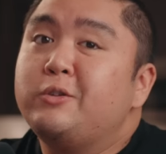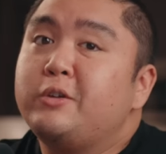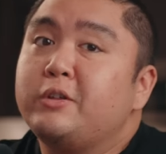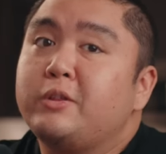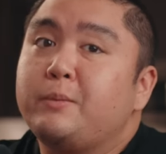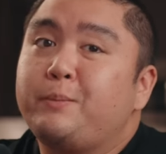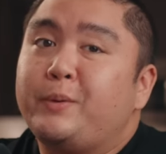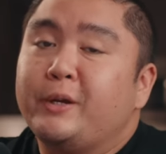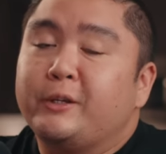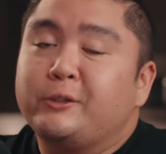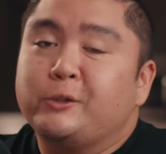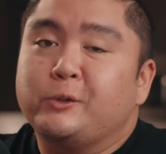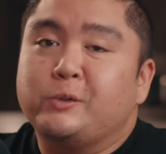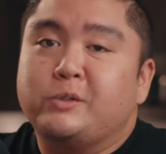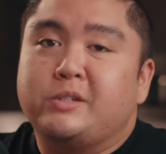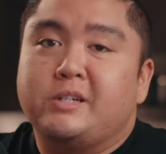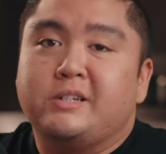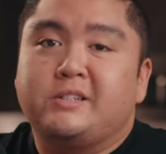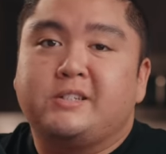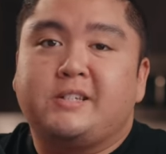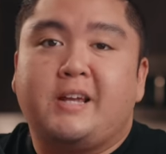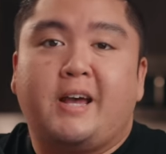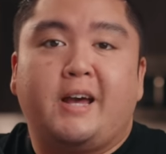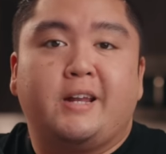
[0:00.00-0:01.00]
that the Pixel
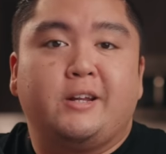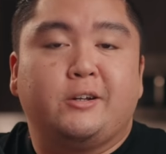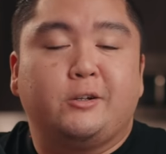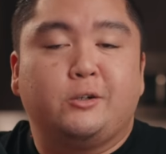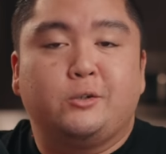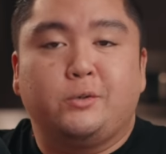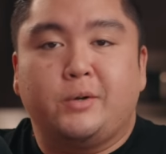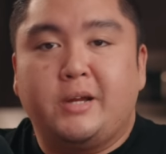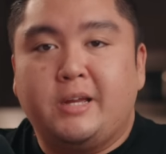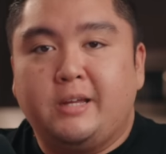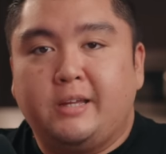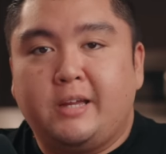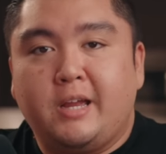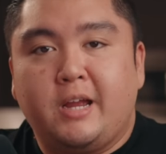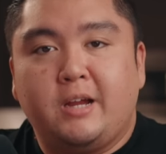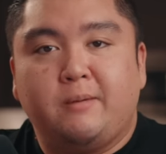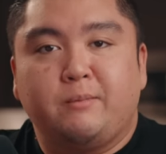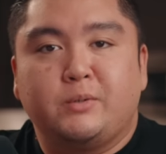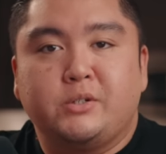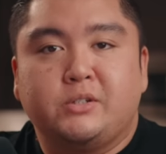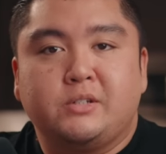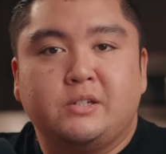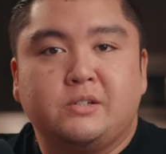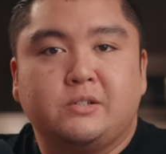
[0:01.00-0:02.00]
6 had a great
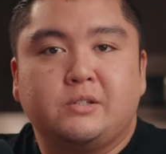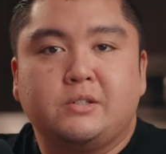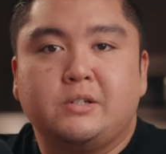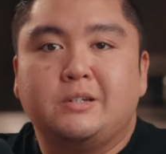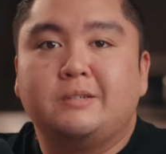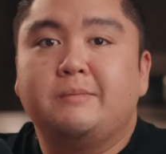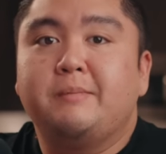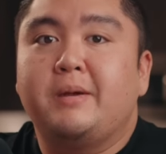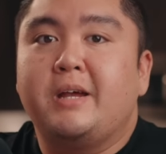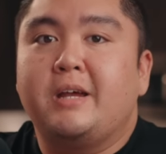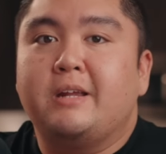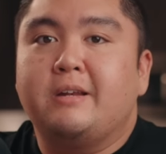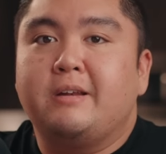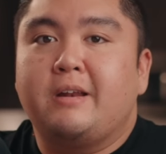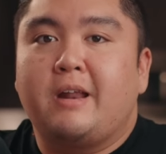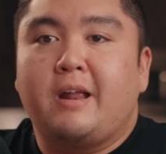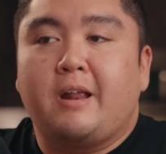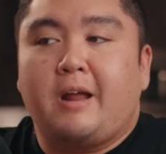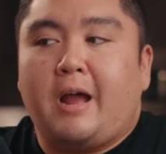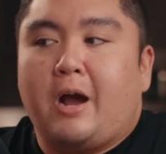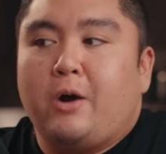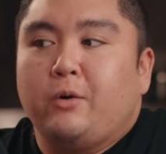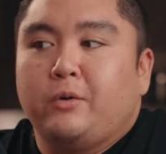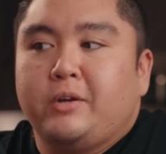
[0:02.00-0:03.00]
camera system, and
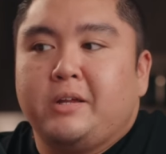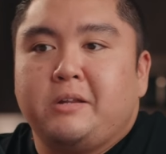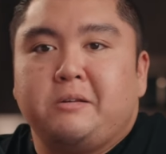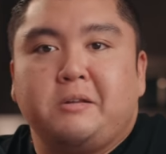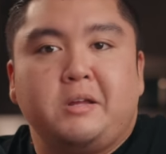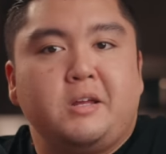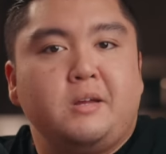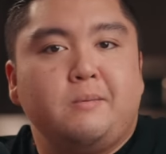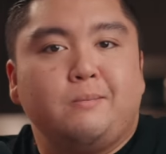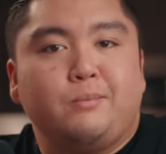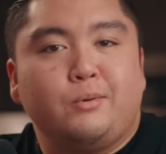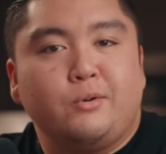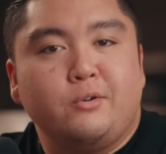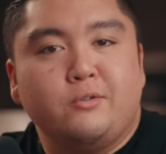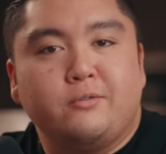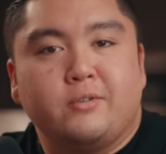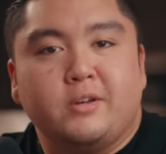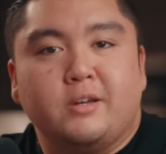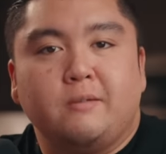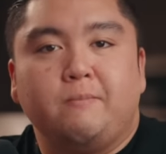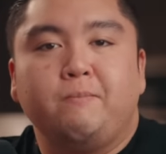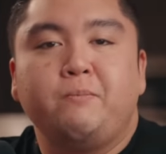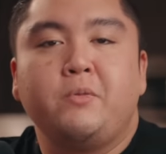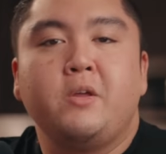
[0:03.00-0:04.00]
how can they improve it?